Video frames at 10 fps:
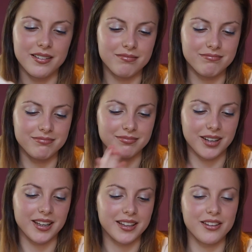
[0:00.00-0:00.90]
I like
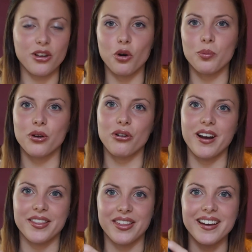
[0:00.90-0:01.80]
this whole puree
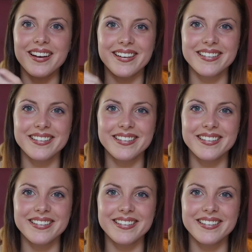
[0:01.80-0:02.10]
thing.